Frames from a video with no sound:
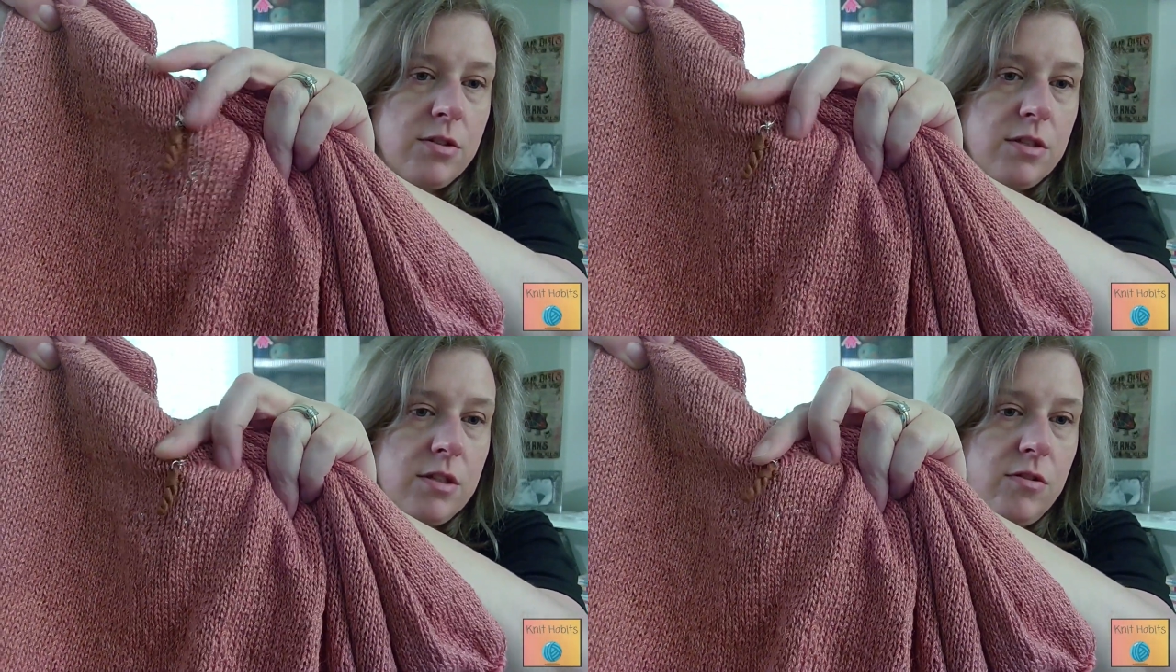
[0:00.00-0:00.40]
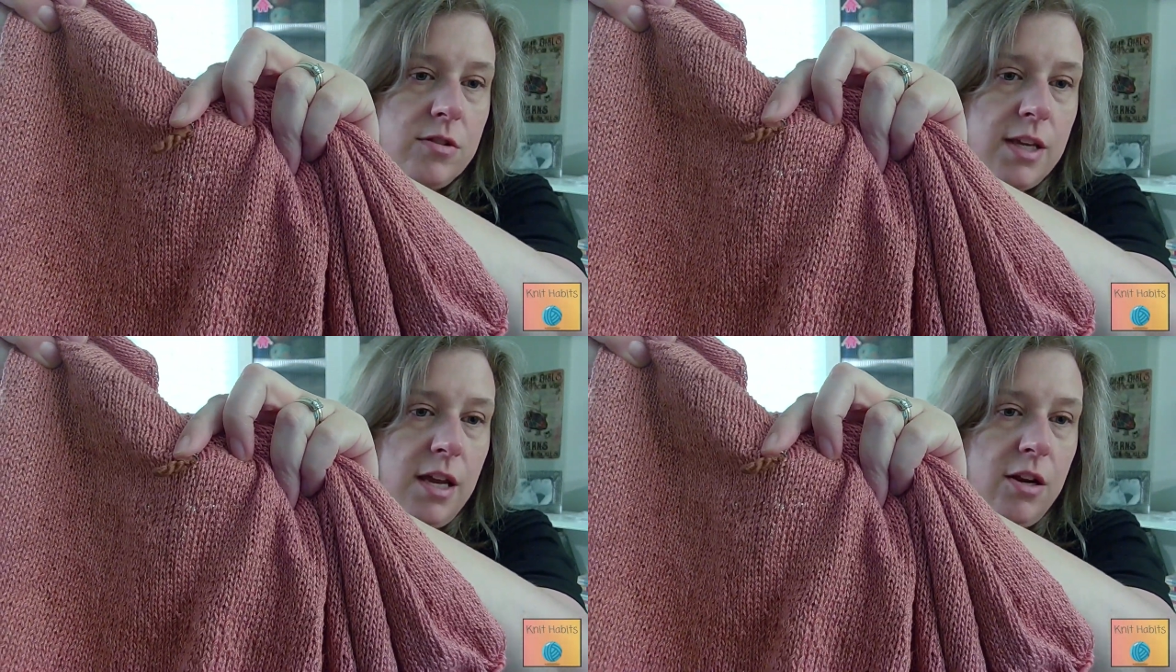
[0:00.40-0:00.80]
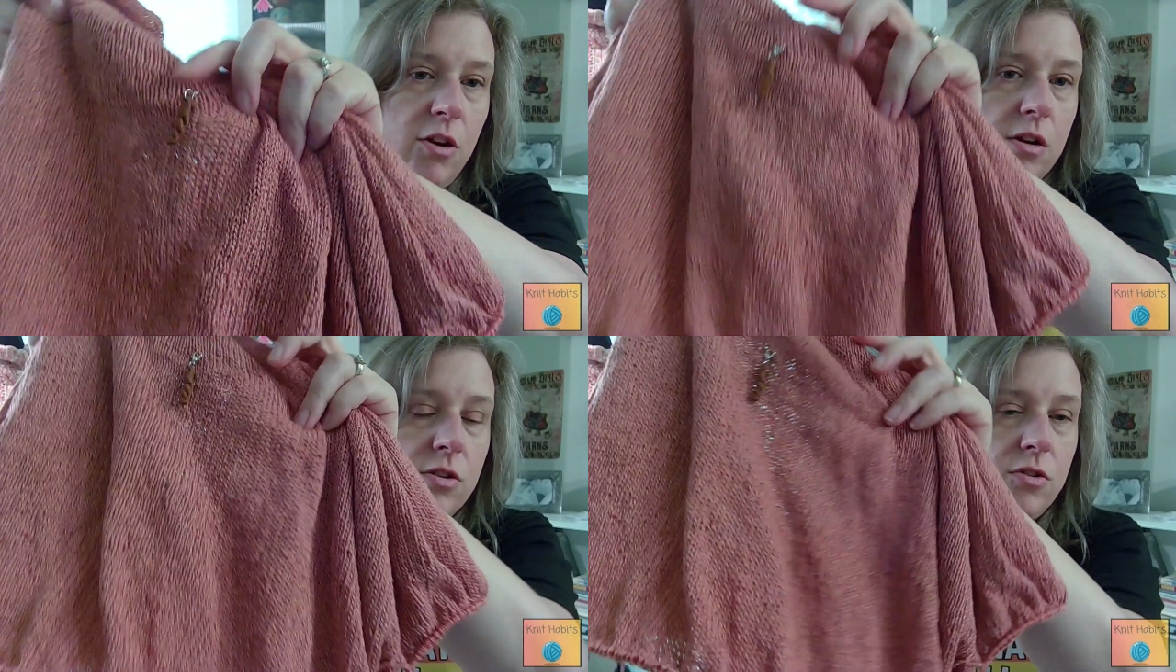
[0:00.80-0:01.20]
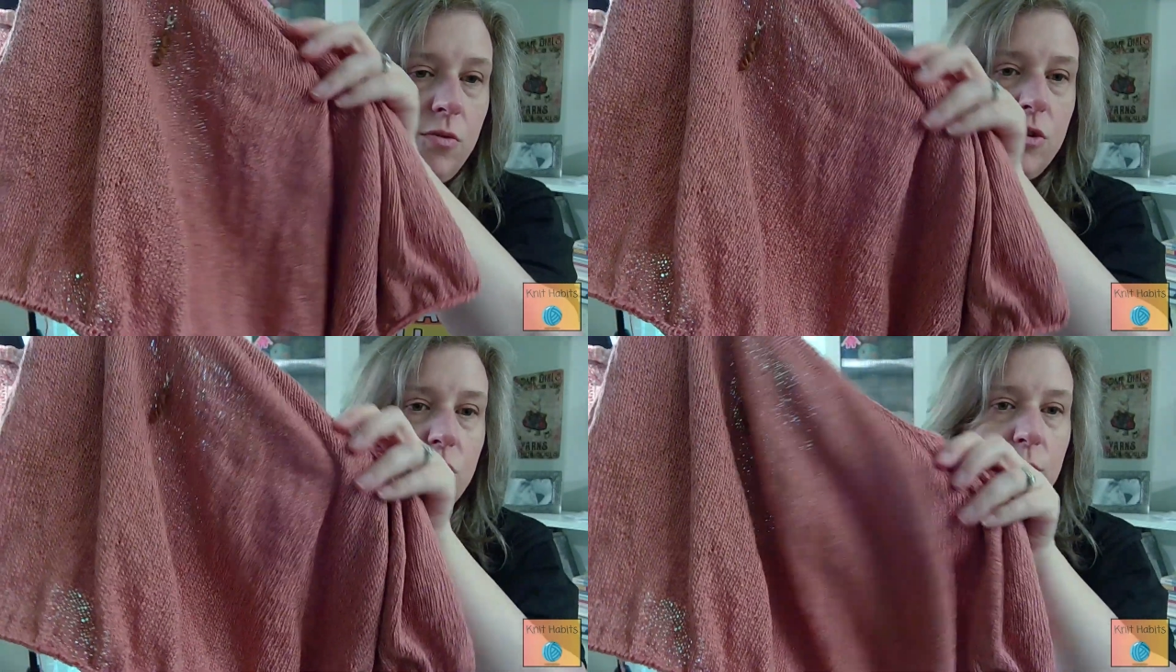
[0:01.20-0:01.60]
Just a little skeiny yarn. So
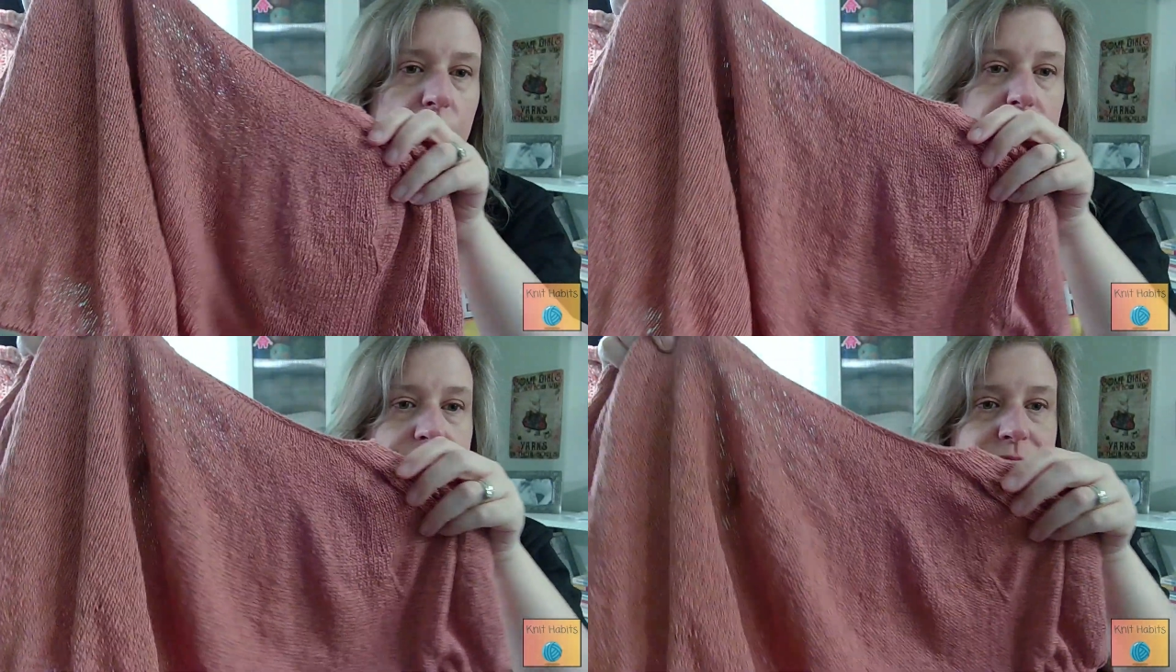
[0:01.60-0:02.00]
adorable.